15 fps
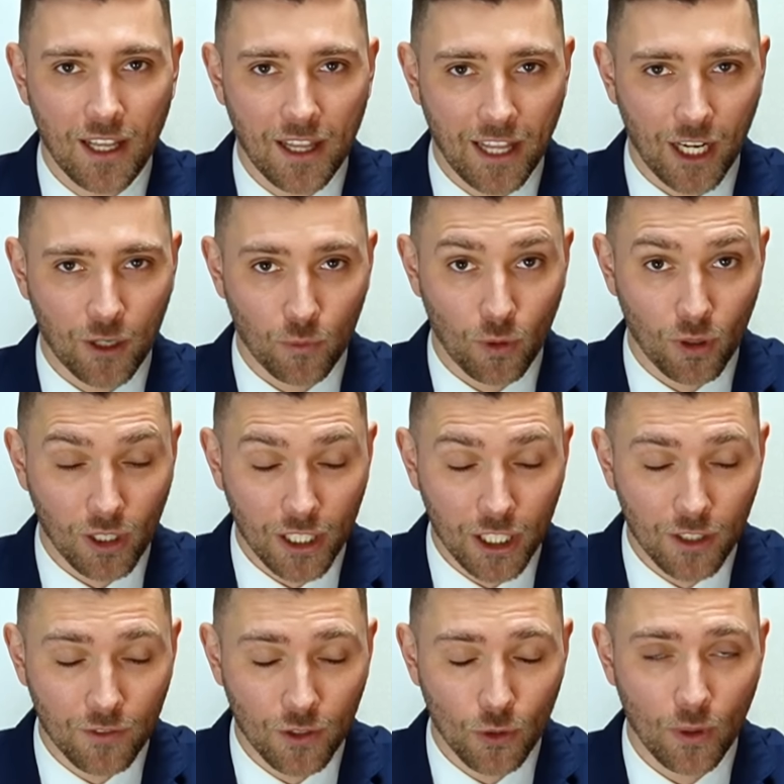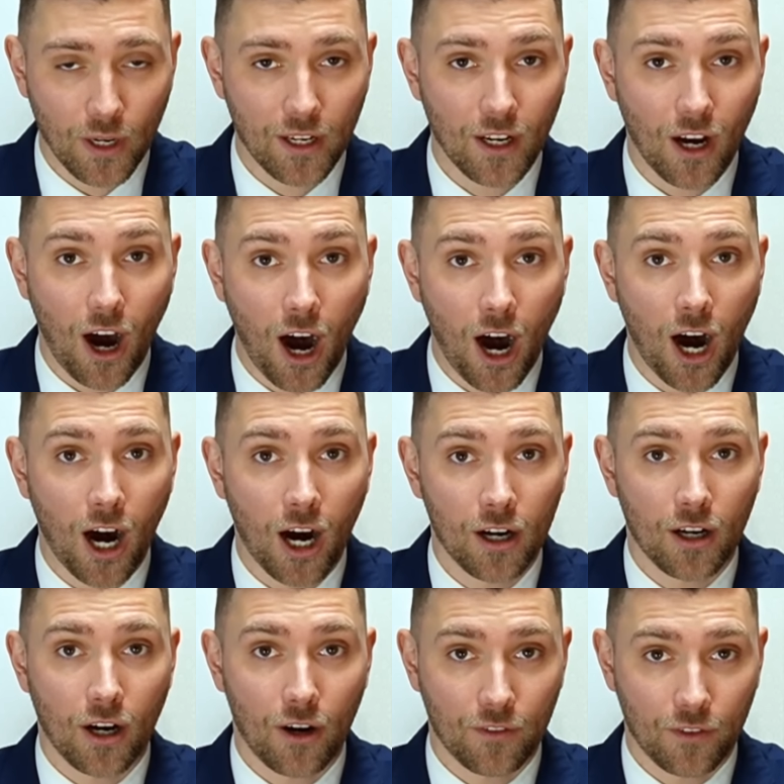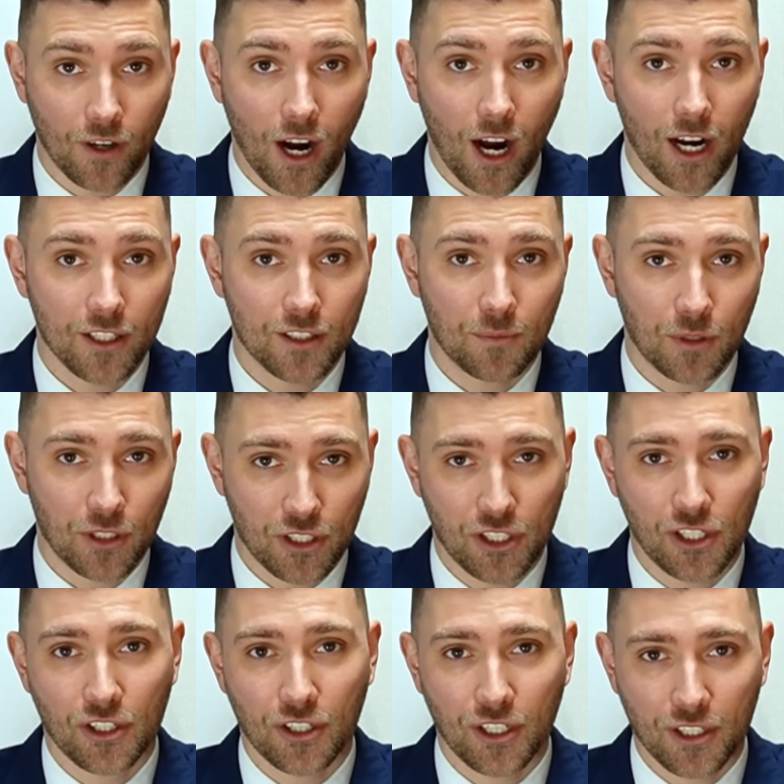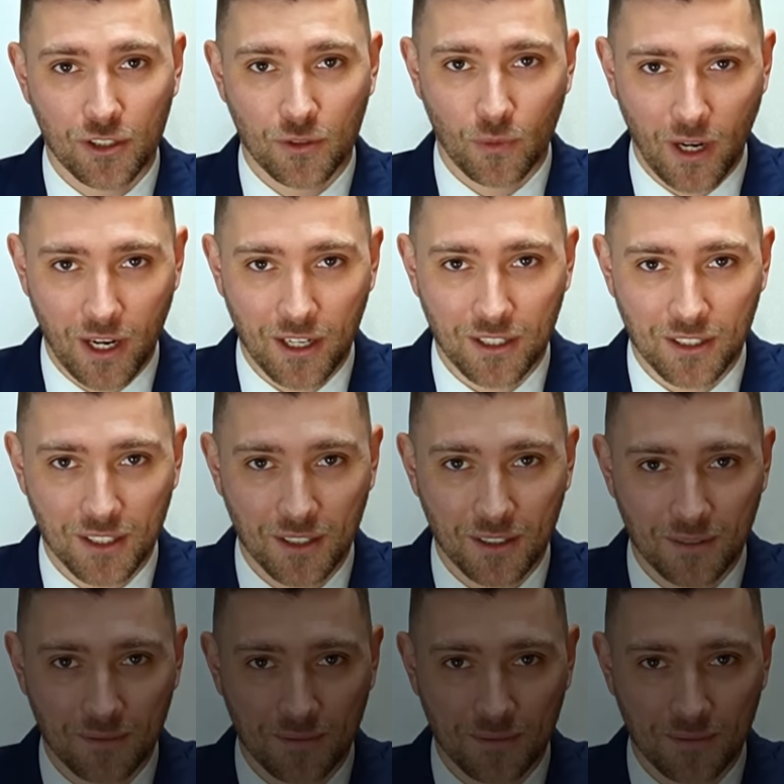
that will leave you in awe of God's mysterious ways.